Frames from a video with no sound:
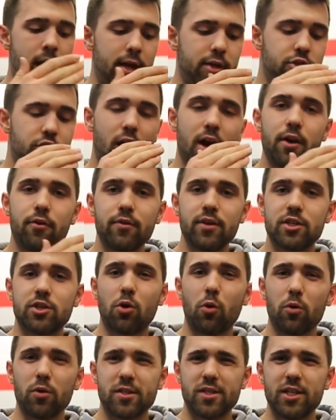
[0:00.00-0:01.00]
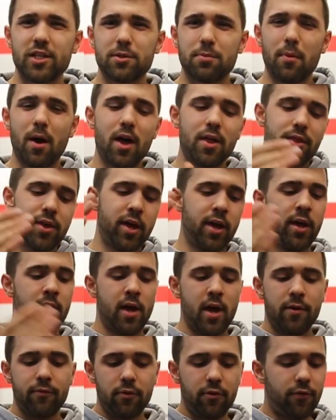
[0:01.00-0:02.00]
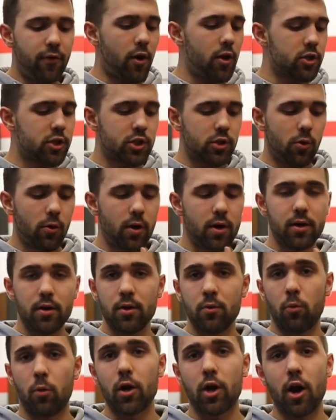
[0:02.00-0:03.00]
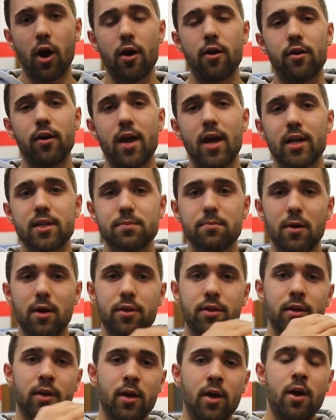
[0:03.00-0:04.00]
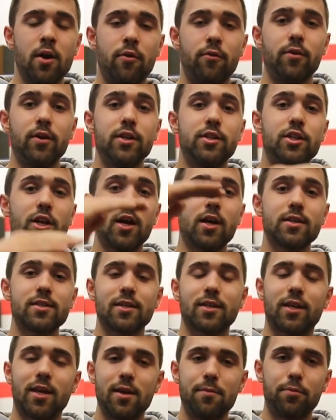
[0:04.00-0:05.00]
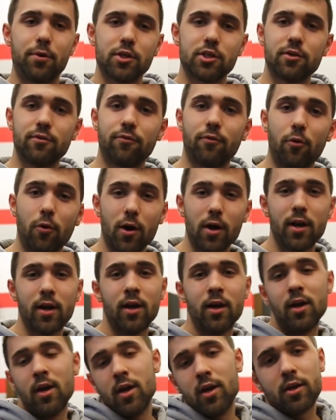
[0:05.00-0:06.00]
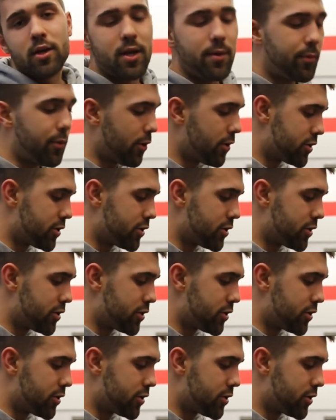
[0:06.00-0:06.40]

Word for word: and try to reach goals each month. If you fall short, work harder next month, readjust, and keep pushing forward, keep you